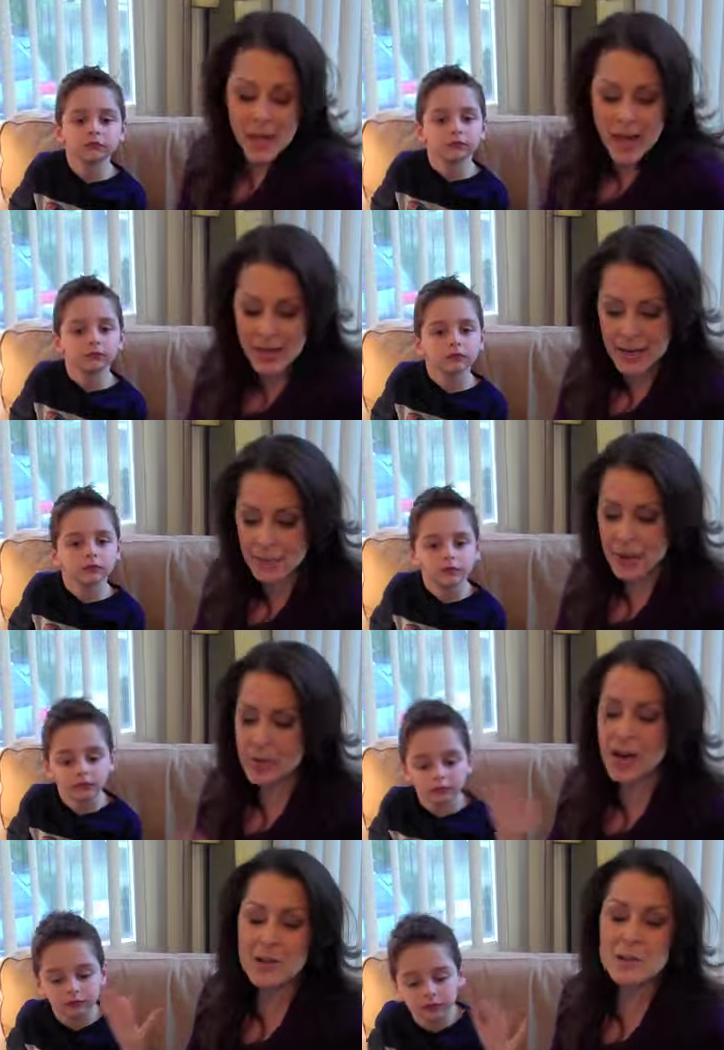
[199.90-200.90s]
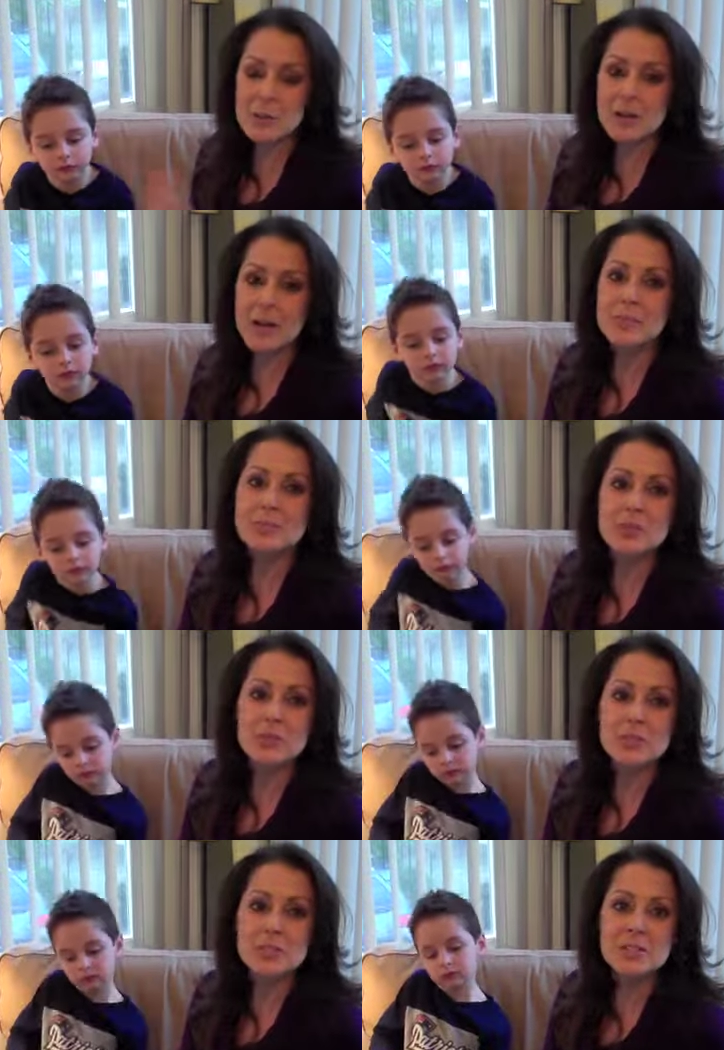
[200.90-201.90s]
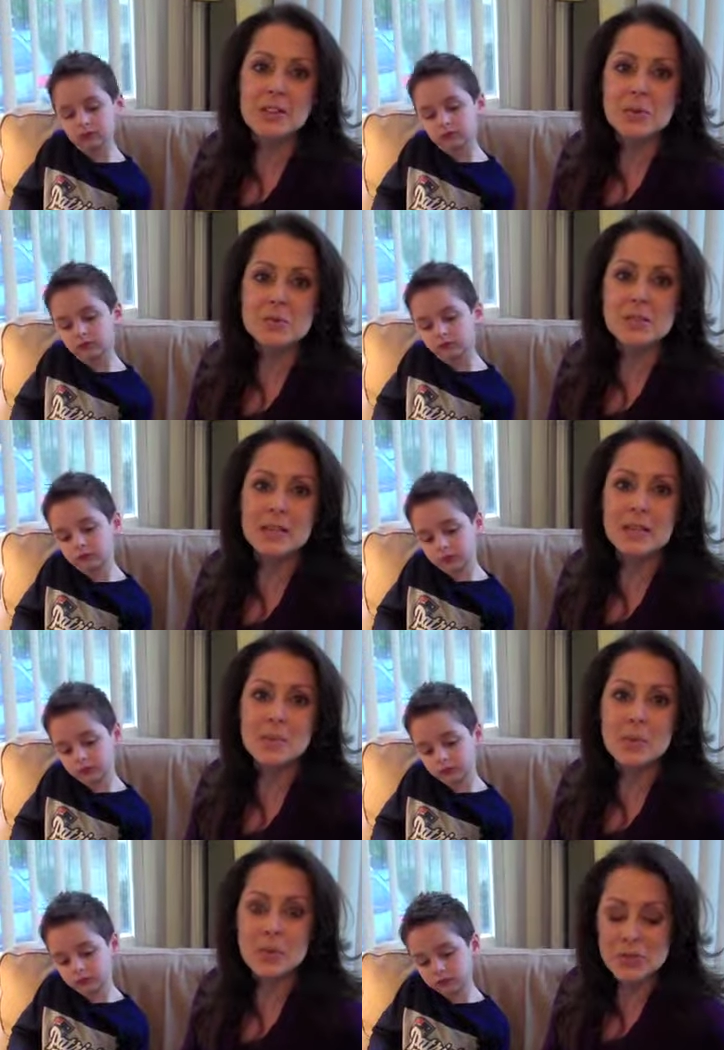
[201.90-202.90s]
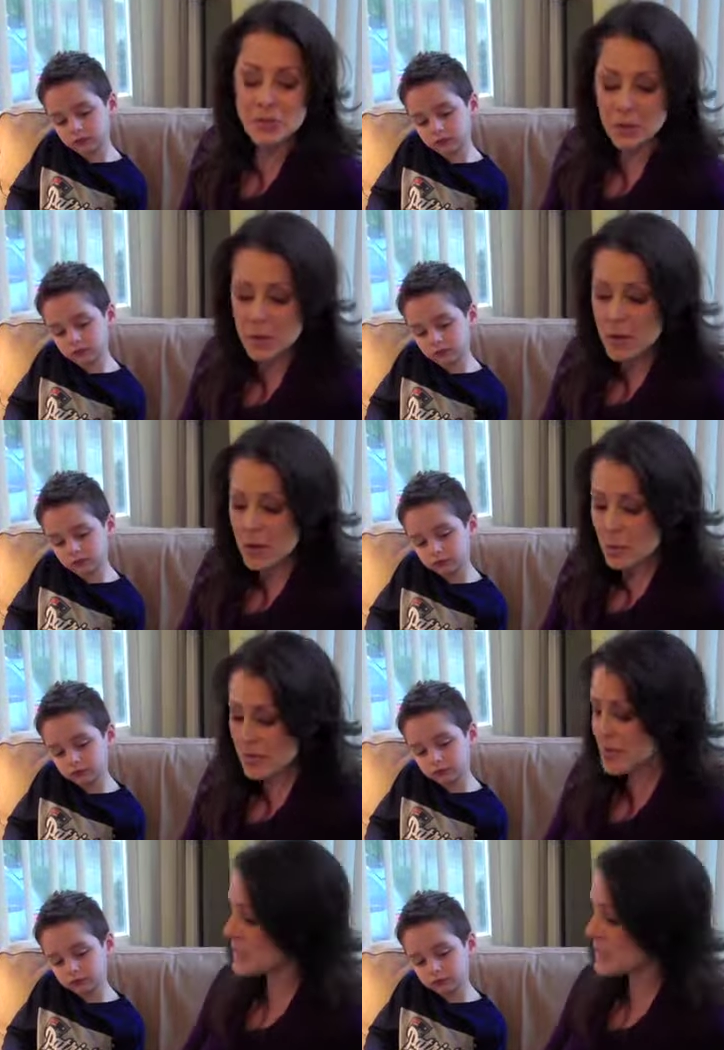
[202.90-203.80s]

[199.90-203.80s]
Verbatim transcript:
Speaker 1: and um, other household items that we're just not using anymore. So we think